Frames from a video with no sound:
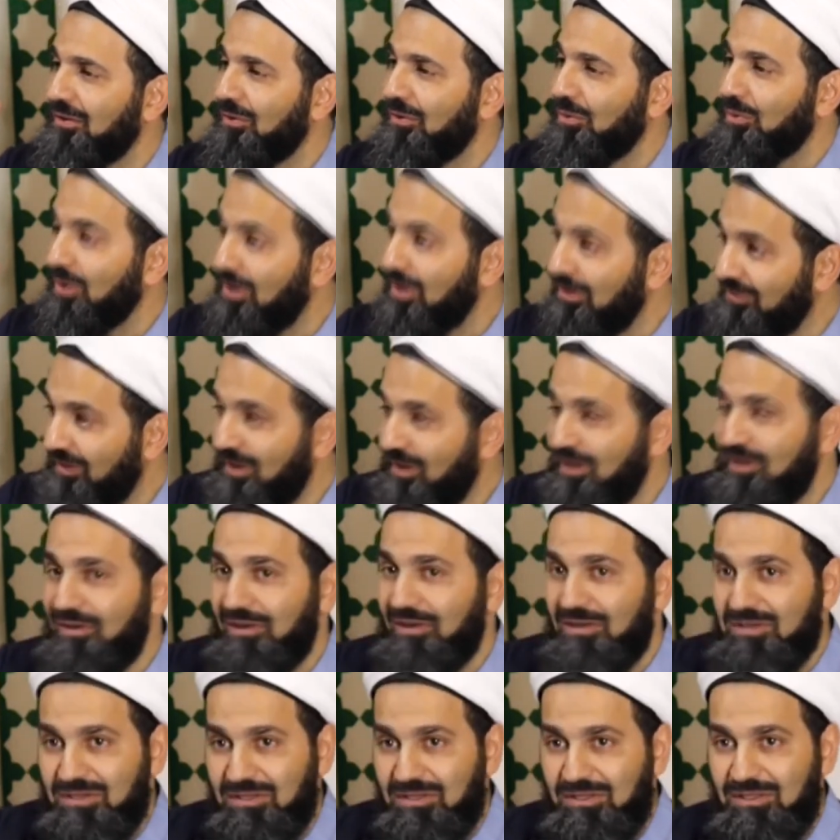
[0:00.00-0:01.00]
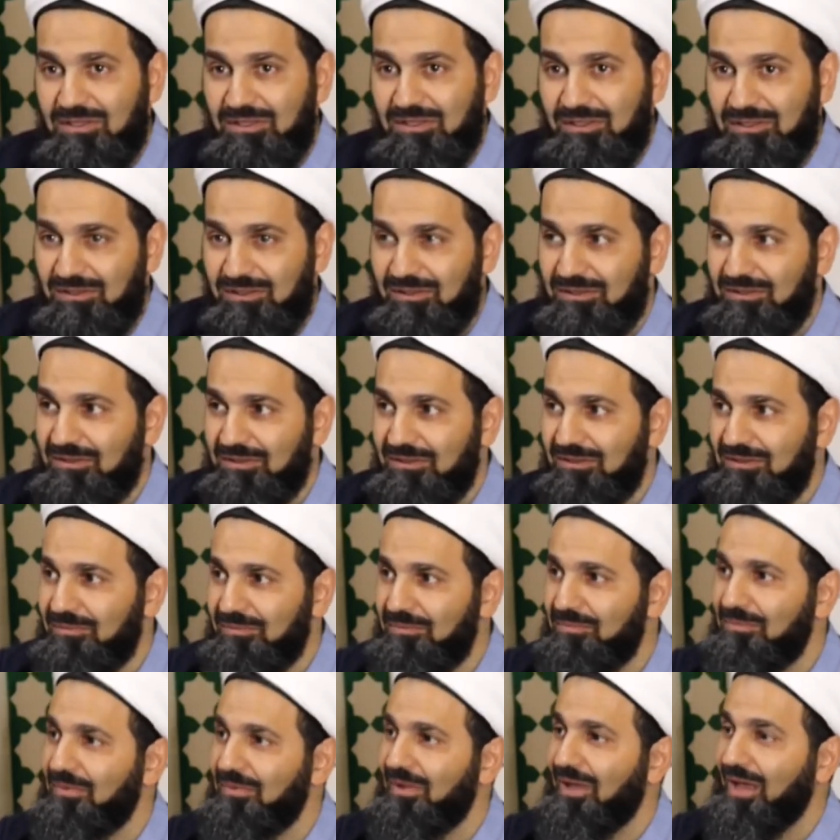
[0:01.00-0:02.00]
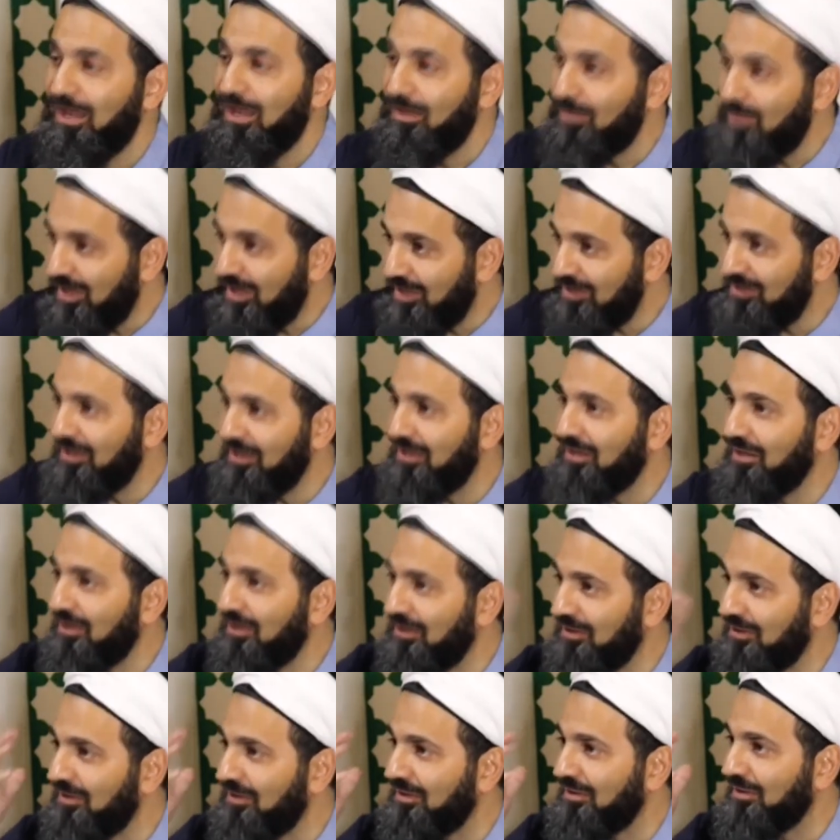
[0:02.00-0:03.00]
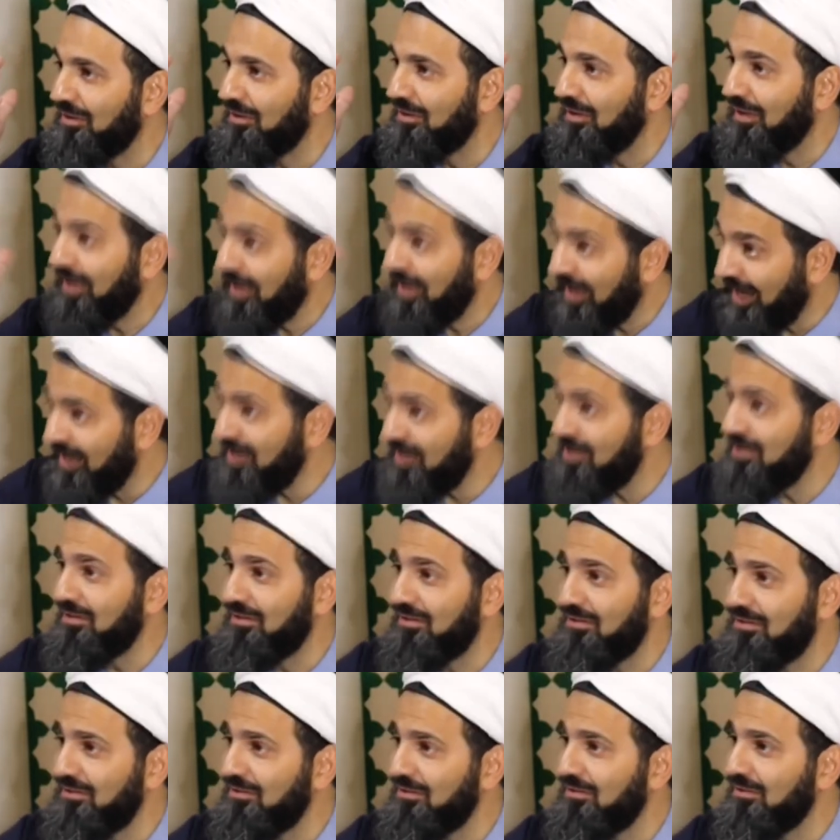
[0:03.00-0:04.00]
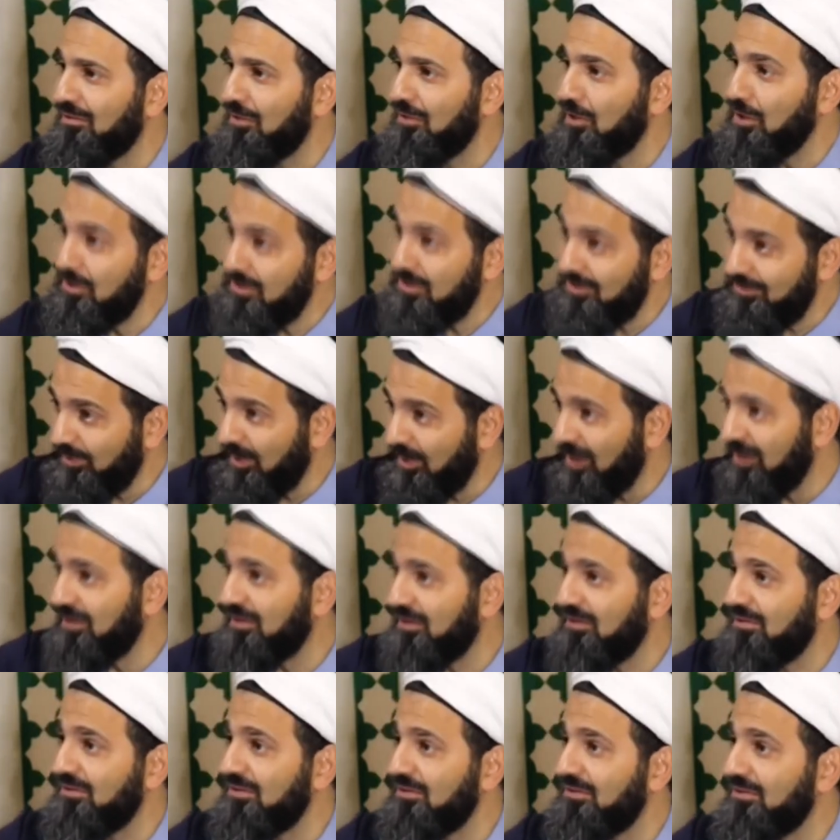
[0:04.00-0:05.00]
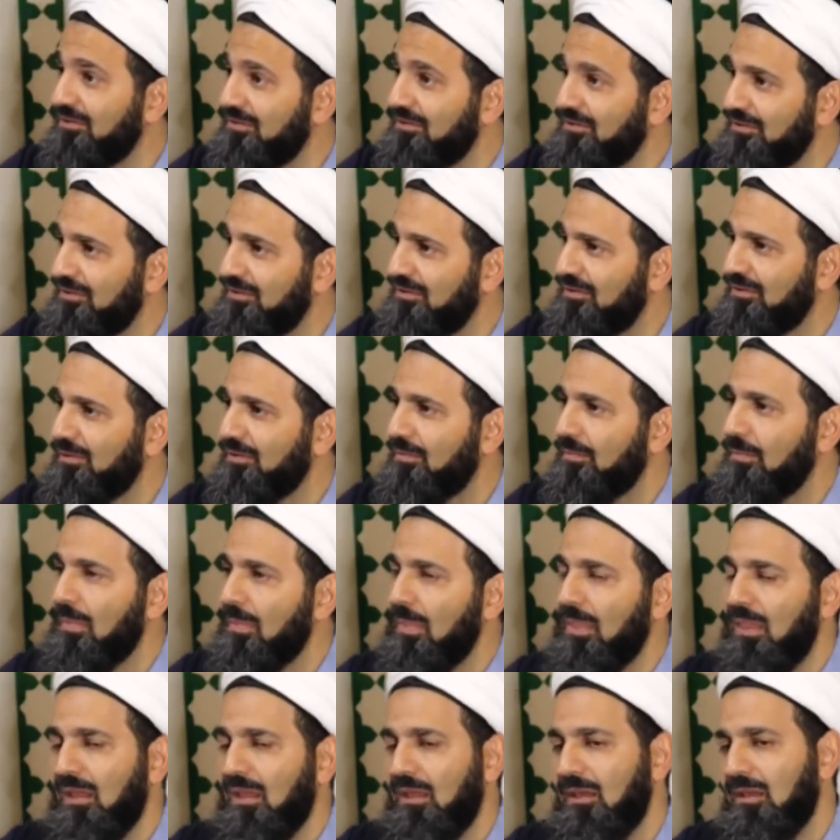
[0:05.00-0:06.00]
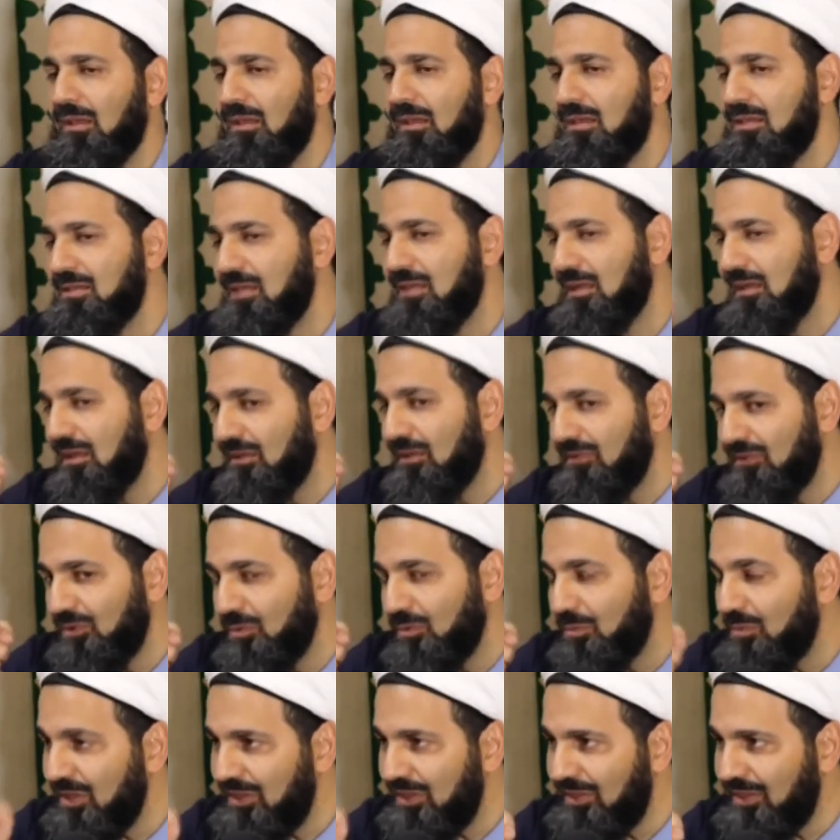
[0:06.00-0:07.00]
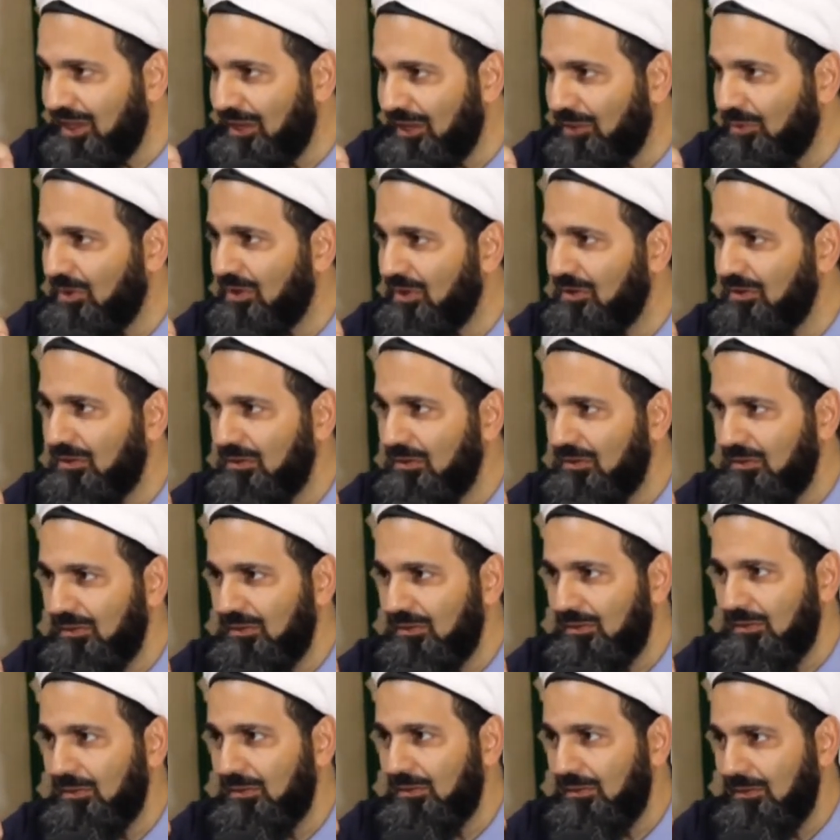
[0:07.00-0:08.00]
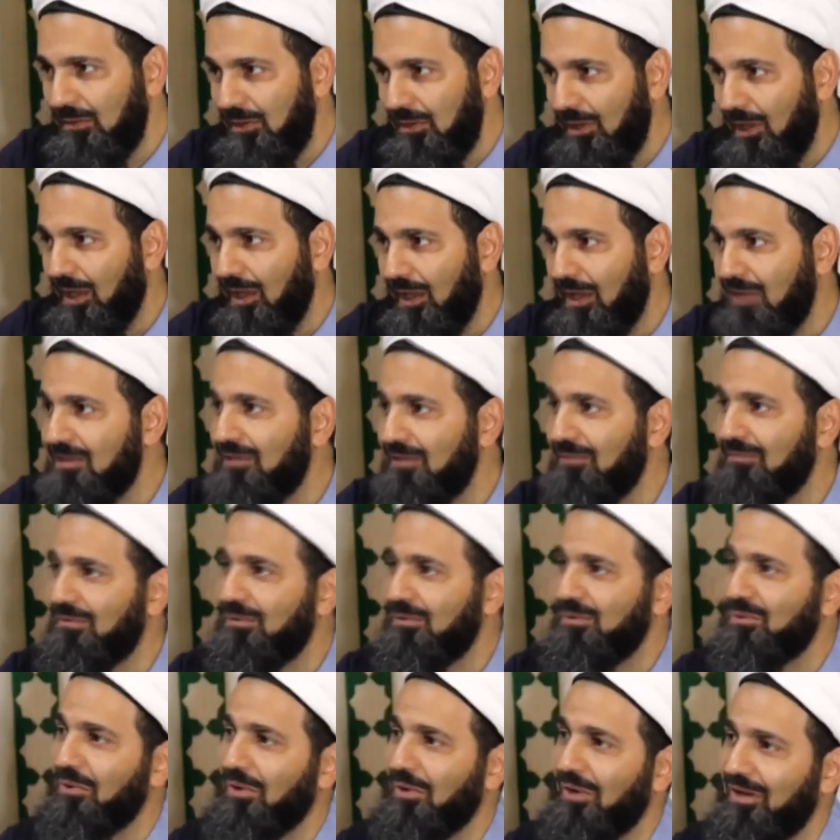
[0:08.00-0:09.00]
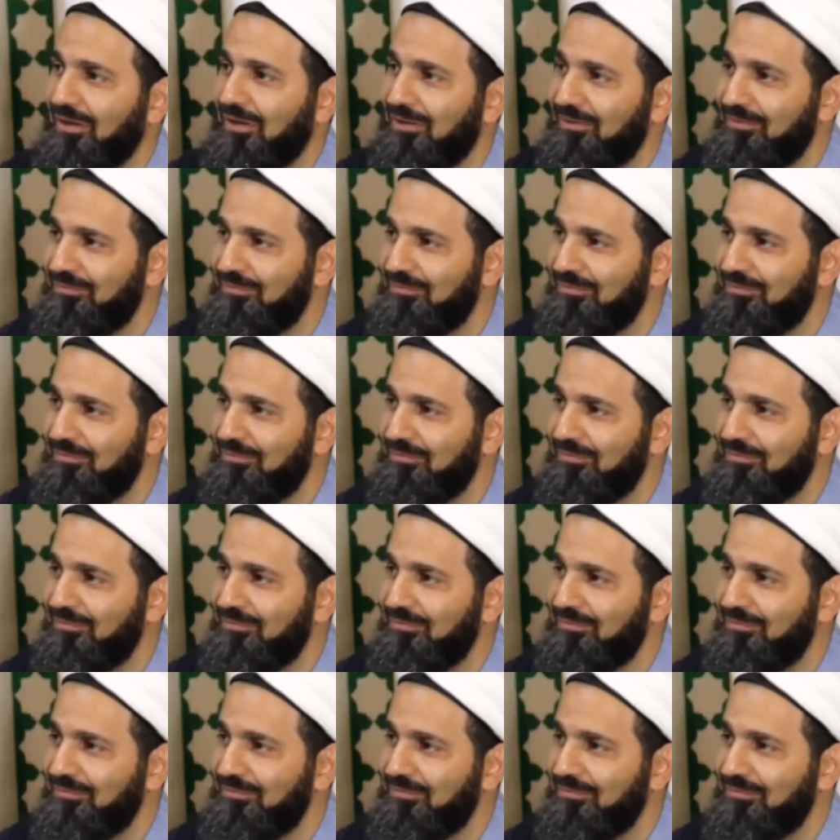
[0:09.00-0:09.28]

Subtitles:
Khulafa al-Rashidin, al-Mahdiyin, guided, inspired. He said, if you meet that one, ask him for dua.